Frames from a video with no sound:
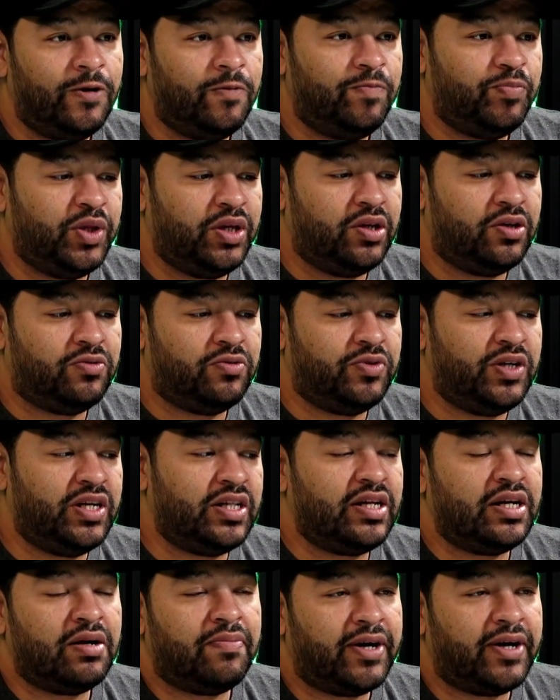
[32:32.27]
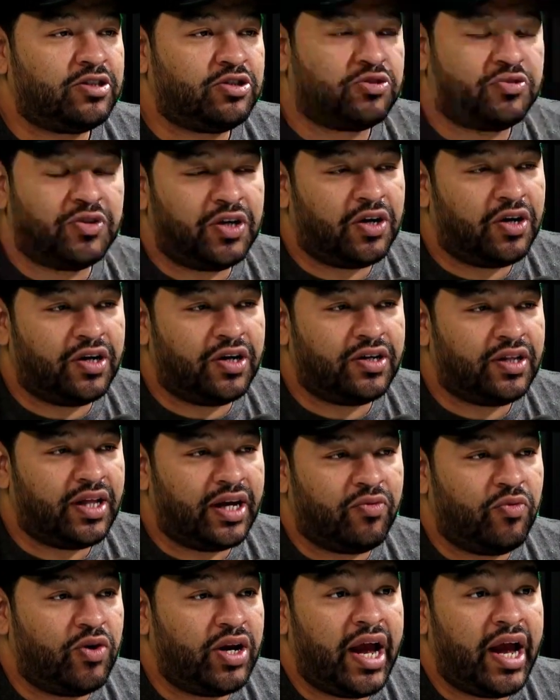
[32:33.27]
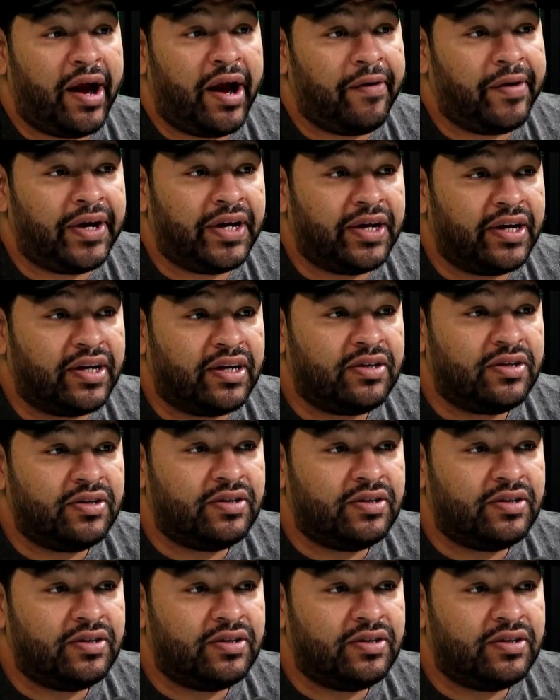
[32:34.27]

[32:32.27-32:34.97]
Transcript: when you think about street art, like what area